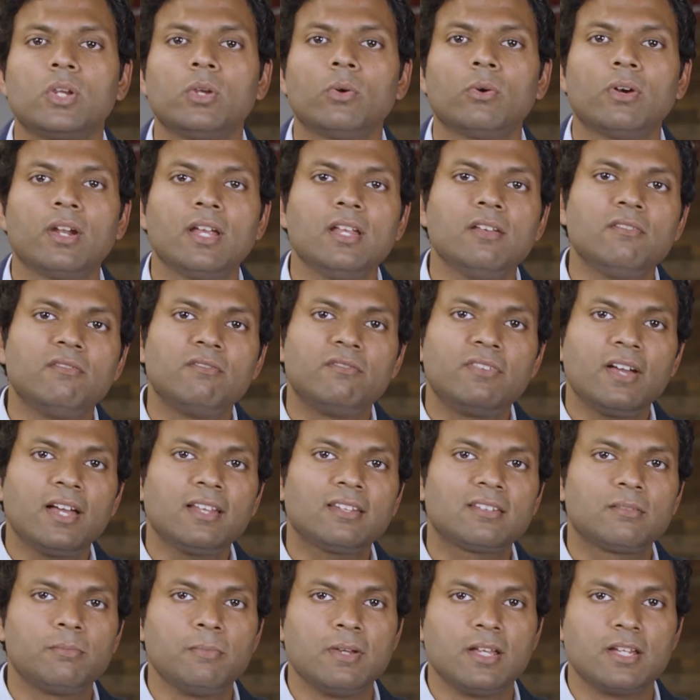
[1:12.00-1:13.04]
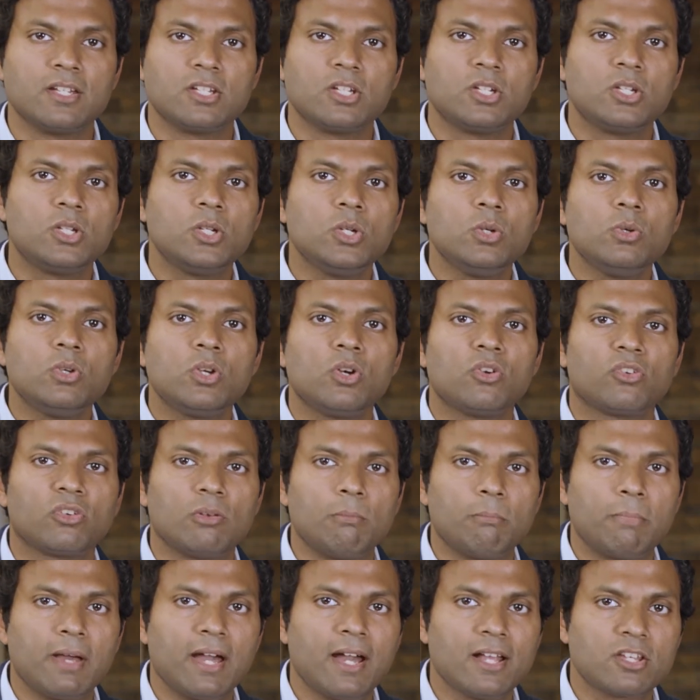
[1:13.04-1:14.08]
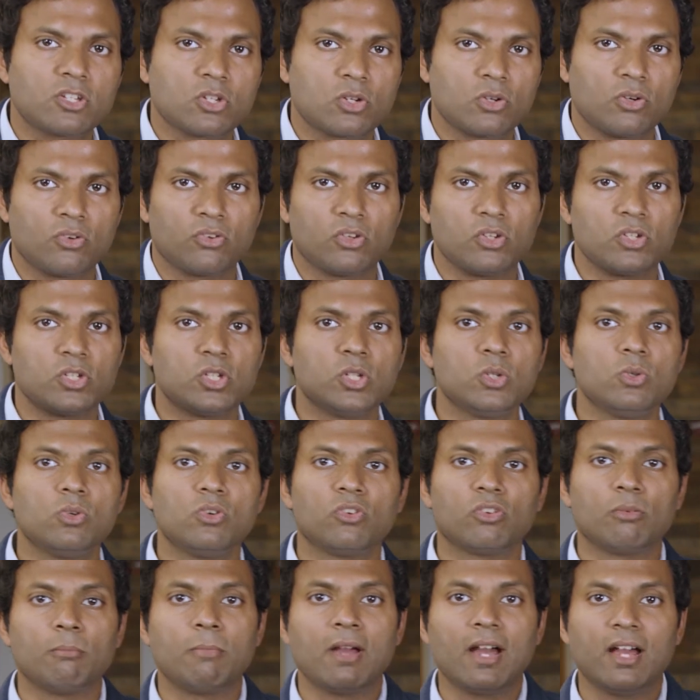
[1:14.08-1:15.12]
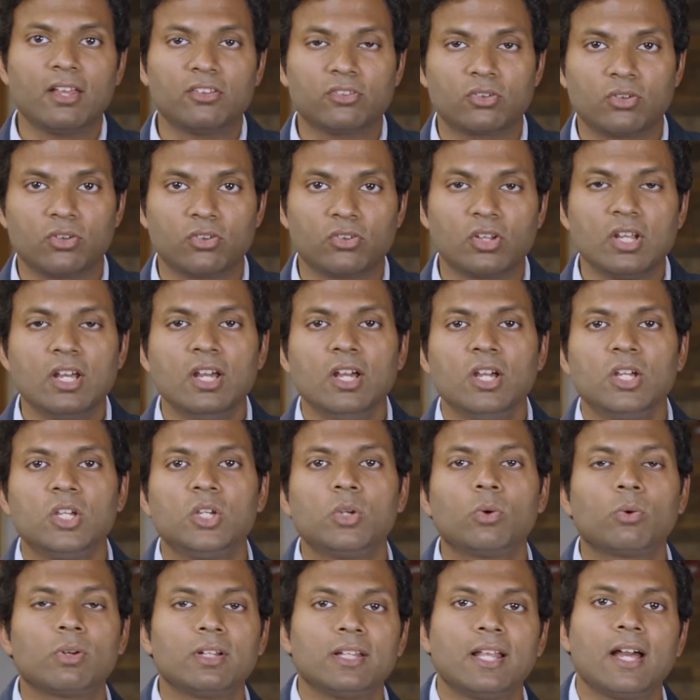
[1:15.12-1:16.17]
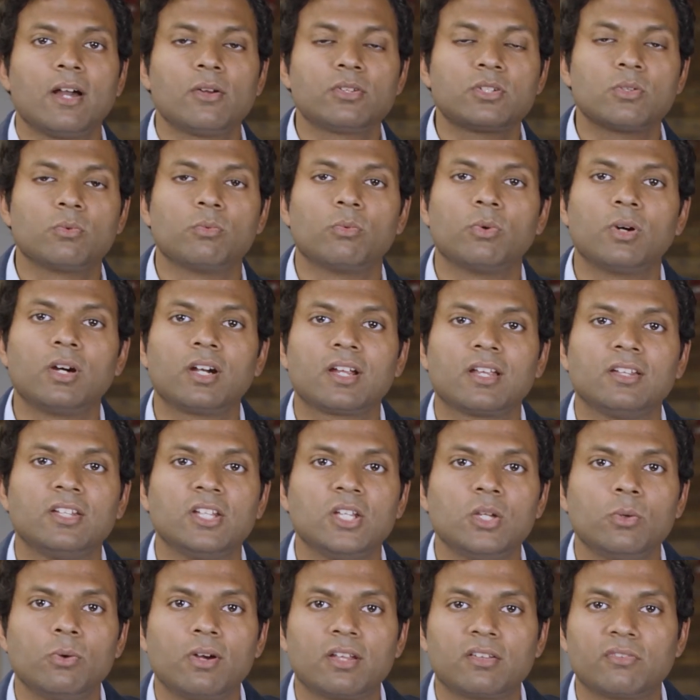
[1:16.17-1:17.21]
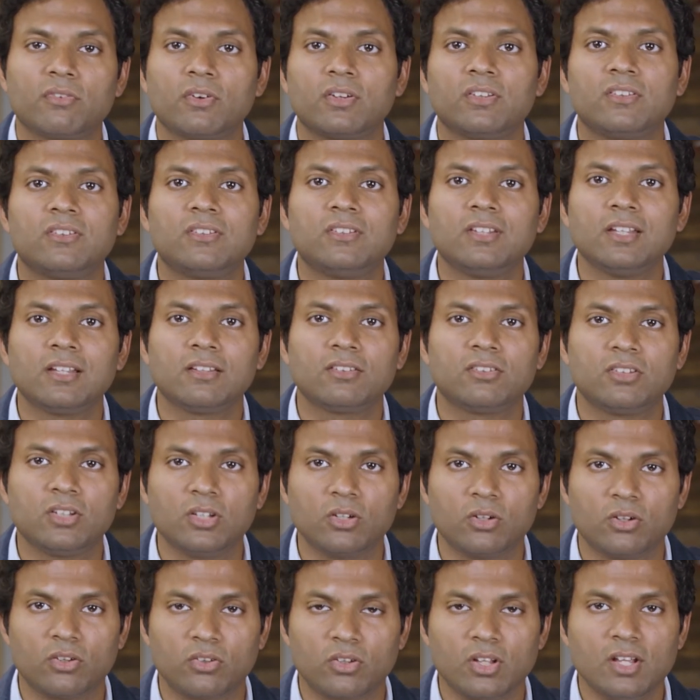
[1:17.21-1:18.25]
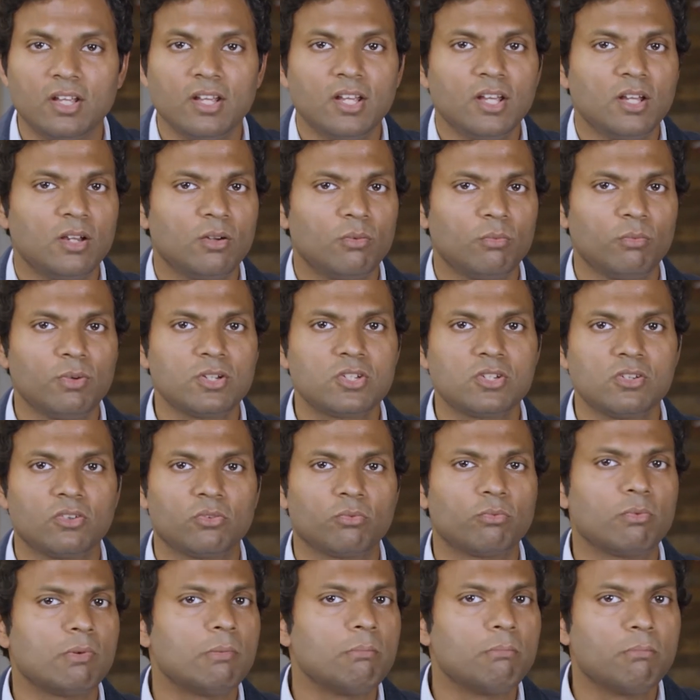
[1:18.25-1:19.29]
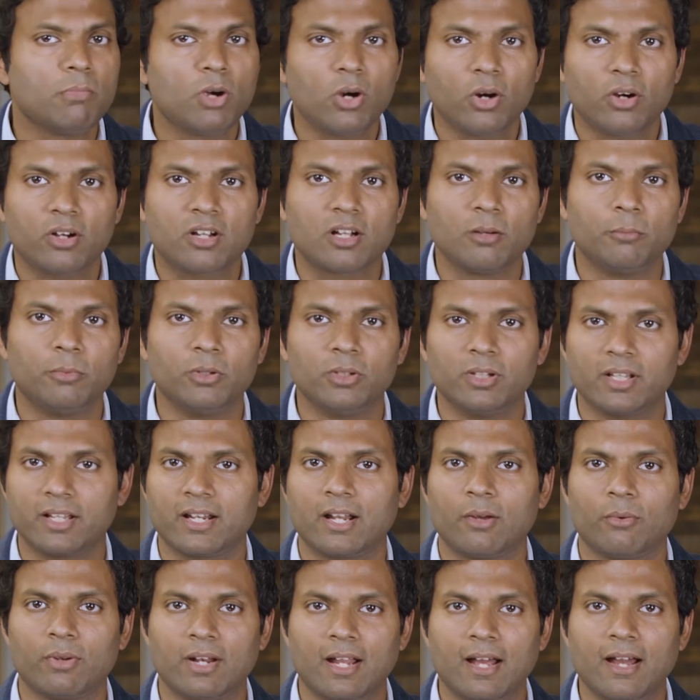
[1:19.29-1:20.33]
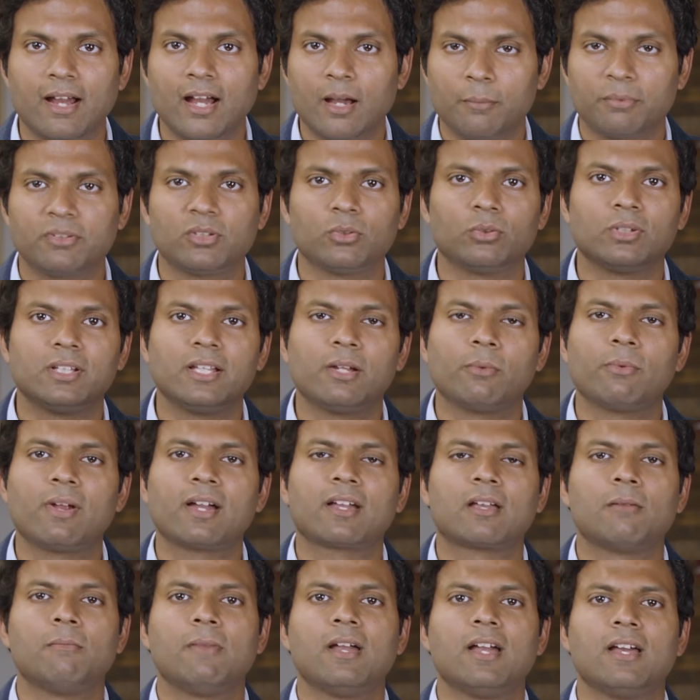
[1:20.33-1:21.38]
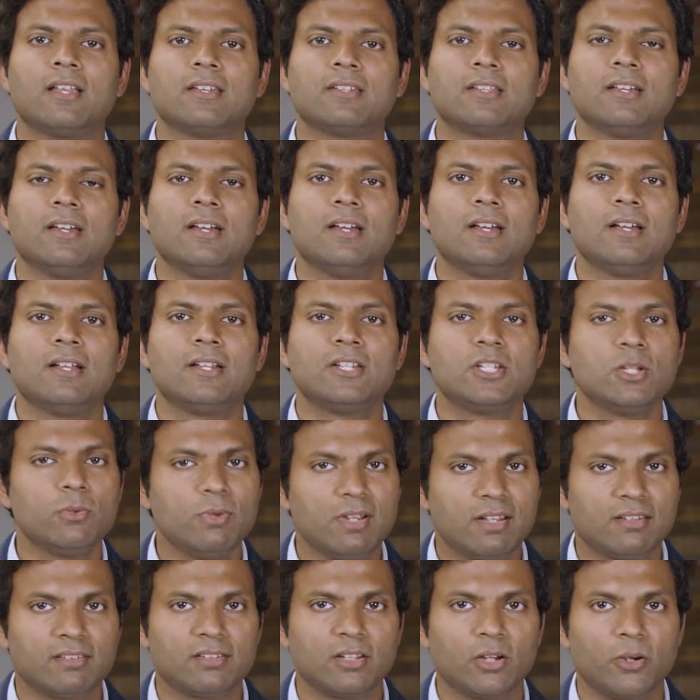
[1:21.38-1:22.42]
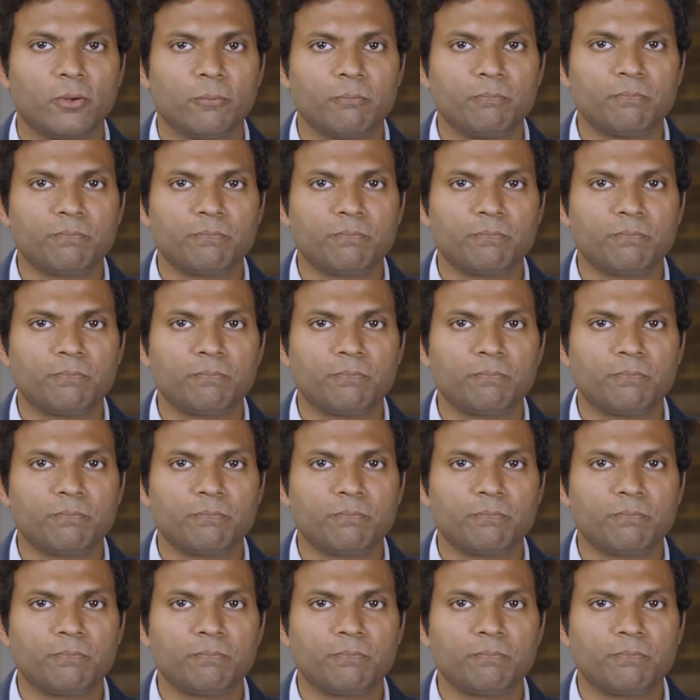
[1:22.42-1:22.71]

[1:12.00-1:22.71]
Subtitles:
your investment, 2 years in bachelor's and 2 years in master's, you're allowed to work in the US for 6 years, which is remarkable, and I would absolutely recommend doing so.